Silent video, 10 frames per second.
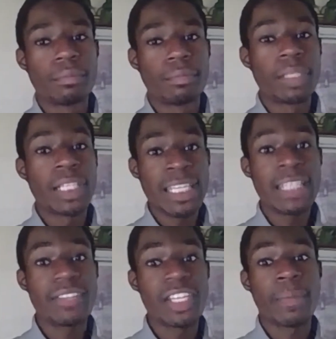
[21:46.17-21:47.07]
Please
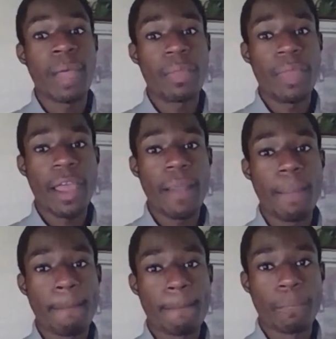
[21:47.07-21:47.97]
think about that.
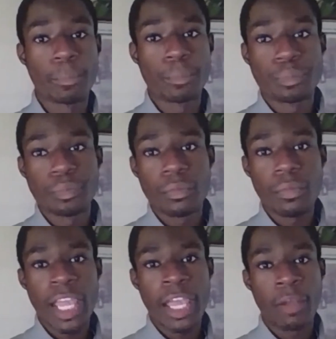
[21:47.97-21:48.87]

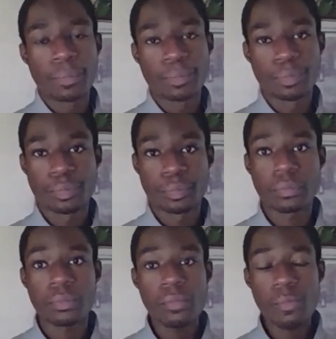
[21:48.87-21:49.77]
Now,
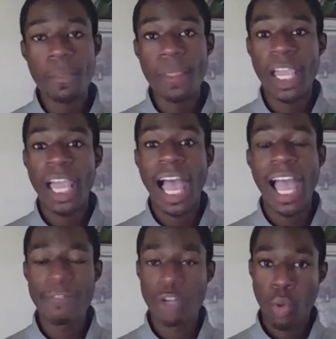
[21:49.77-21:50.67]
I
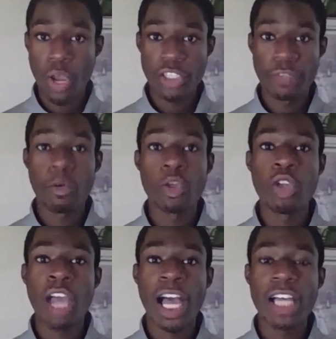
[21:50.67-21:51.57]
have a question for you
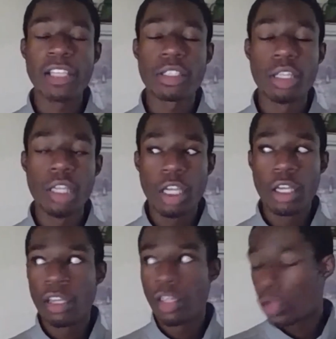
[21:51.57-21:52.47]
guys.
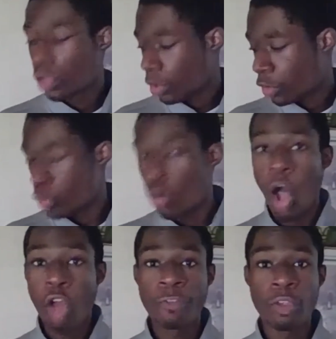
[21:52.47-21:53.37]
To
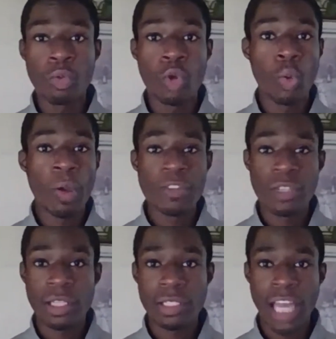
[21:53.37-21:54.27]
all of you, whoever's
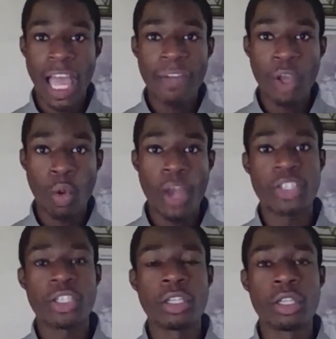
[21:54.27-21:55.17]
listening, I have a
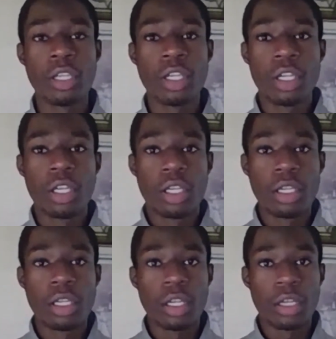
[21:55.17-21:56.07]
question
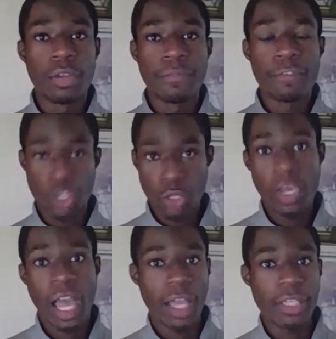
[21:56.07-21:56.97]
for you
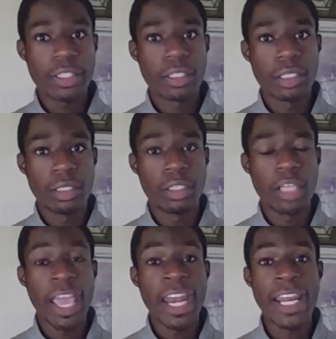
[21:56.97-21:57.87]
guys.
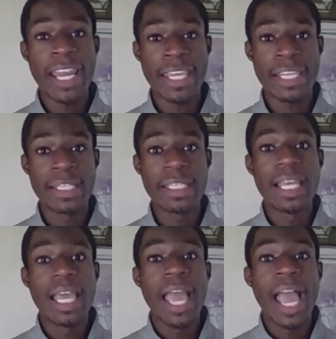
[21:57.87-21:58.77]
And it is,
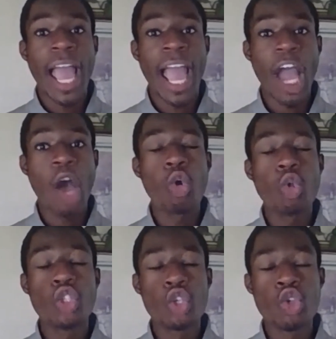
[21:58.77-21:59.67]

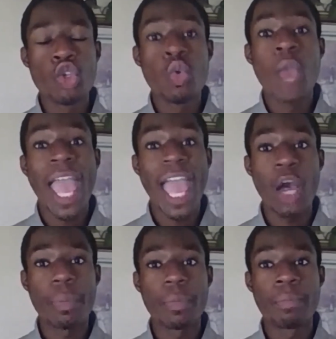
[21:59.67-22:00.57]
how do you
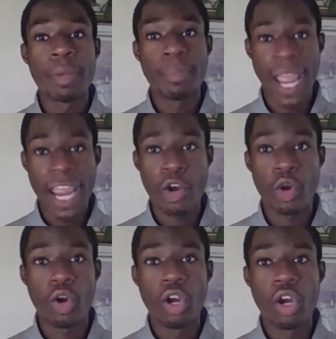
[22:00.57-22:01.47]
help
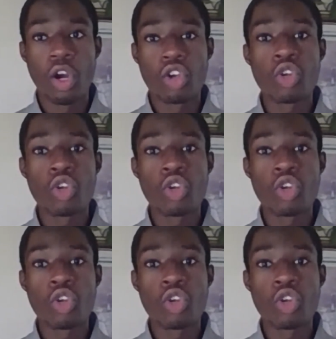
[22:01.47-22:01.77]
prepare your